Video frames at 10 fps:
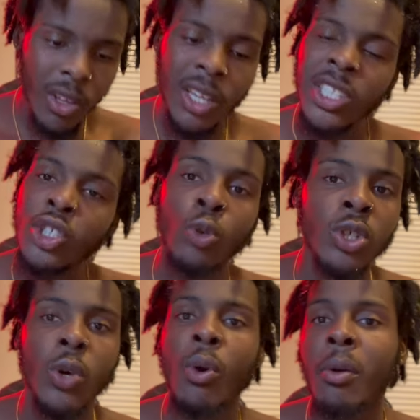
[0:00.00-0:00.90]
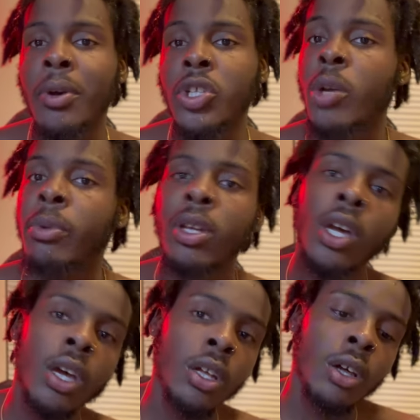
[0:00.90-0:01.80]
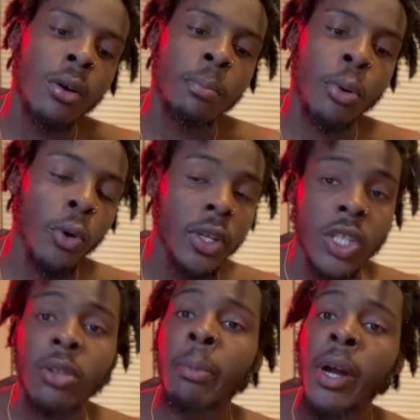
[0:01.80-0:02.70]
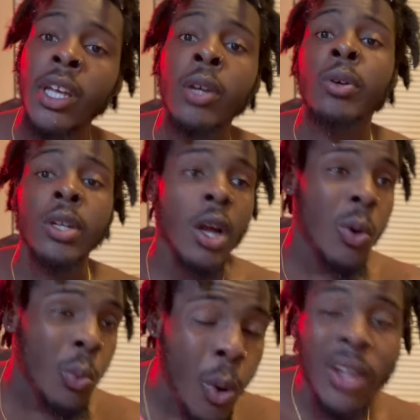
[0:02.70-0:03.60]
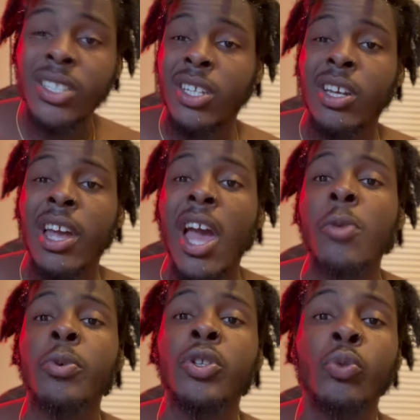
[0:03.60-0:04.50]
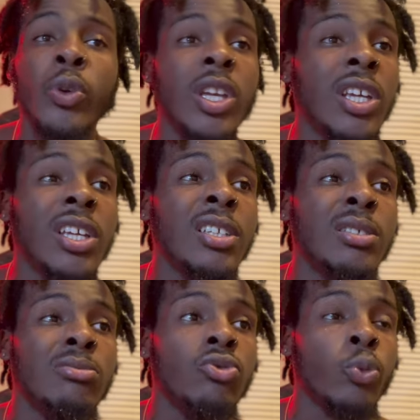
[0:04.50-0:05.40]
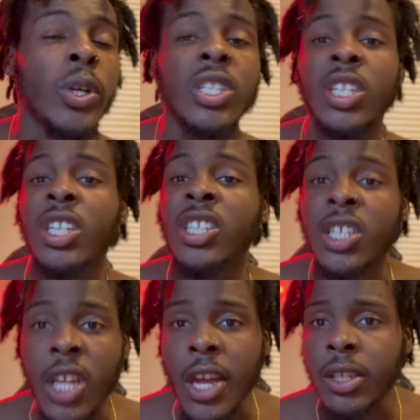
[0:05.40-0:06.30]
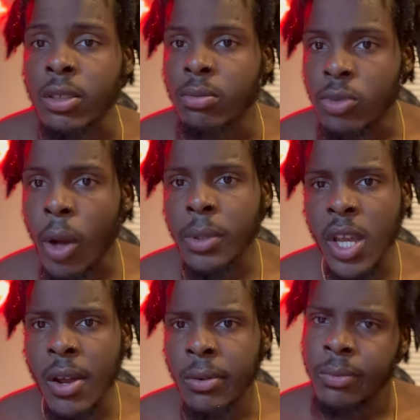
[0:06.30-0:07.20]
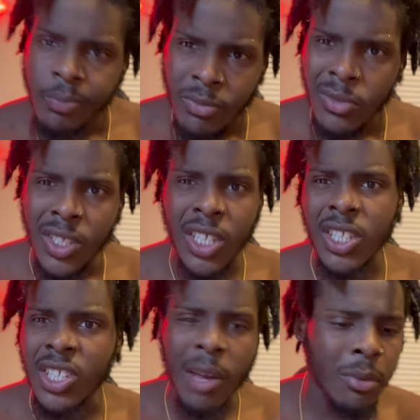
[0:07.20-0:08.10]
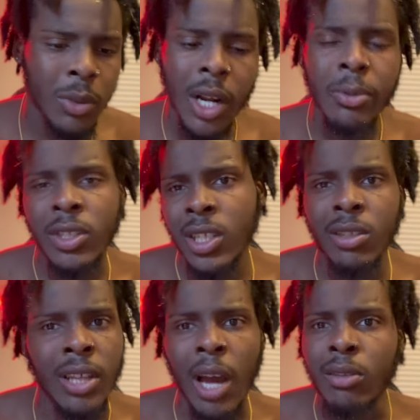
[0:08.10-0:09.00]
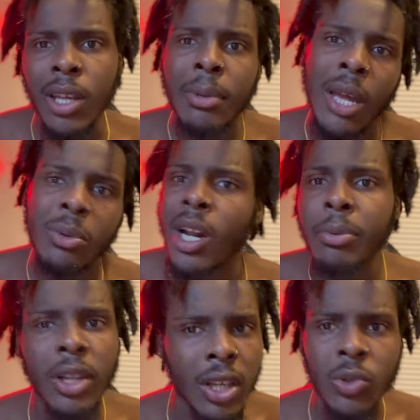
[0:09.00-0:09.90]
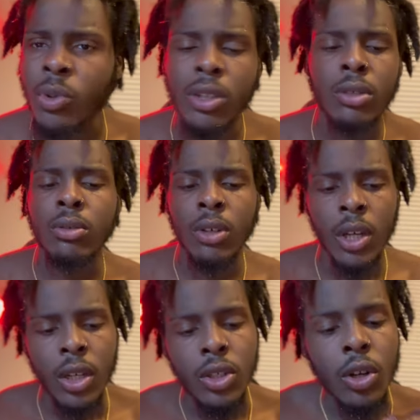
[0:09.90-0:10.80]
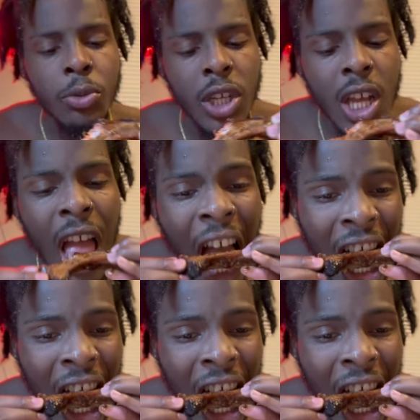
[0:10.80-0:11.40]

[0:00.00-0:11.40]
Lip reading: It just don't sit well on my stomach. Pork is something I probably eat once every 366 days. You know what I'm saying? 67, whatever. Count leap day, whatever y'all niggas want to do. You know what I'm saying?